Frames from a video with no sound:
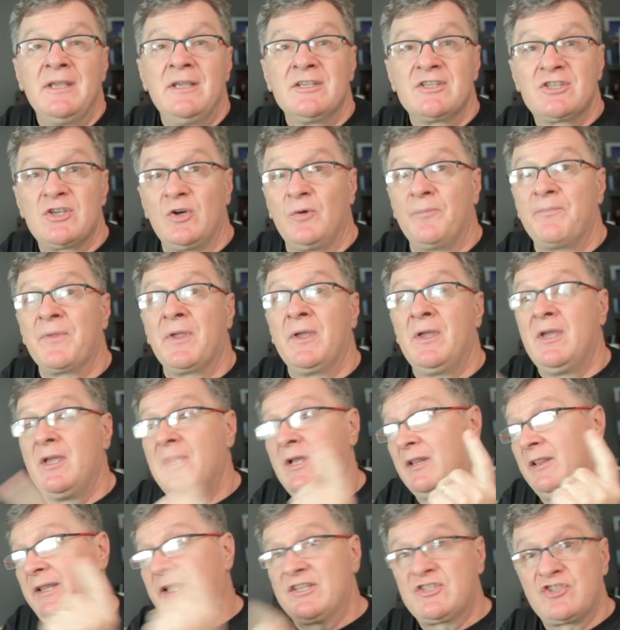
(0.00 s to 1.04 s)
So
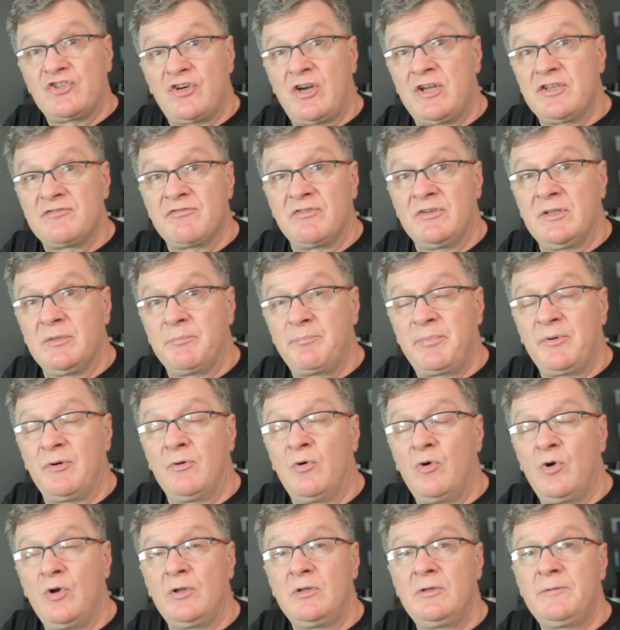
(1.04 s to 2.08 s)
let's transfer the
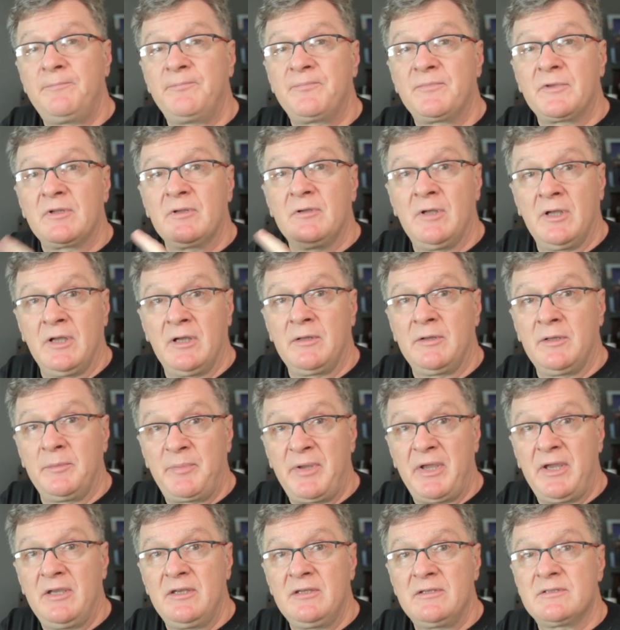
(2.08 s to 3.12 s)
oil, uh, the
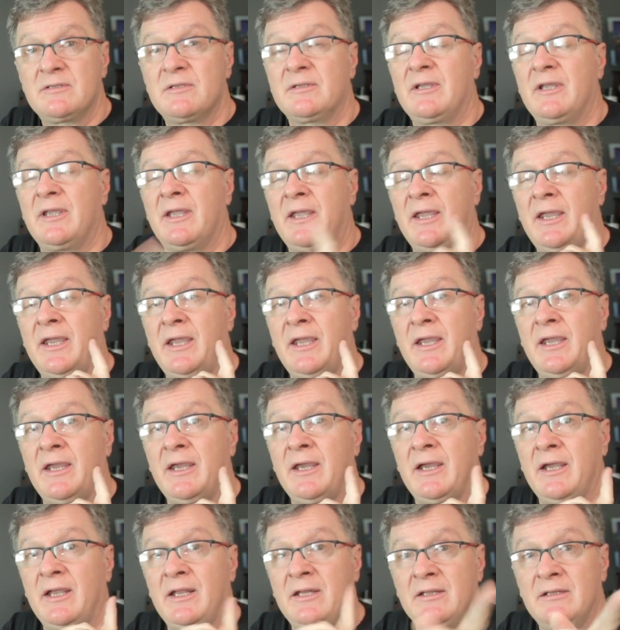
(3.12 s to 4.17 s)
paint,
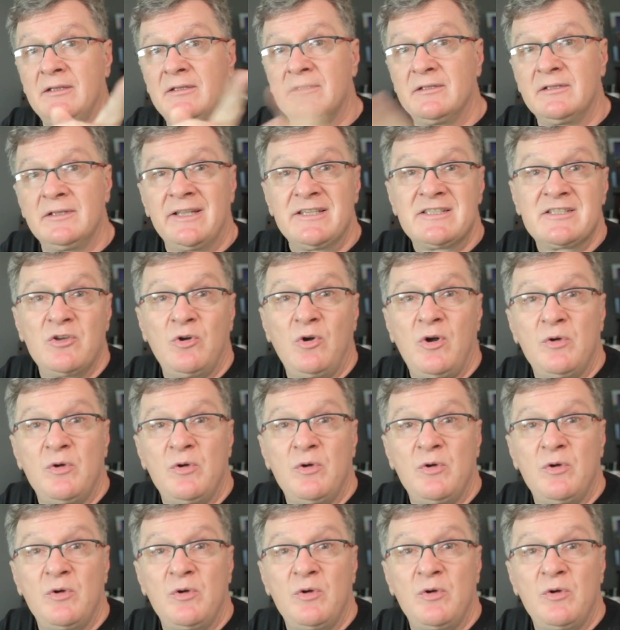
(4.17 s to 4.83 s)
and let's go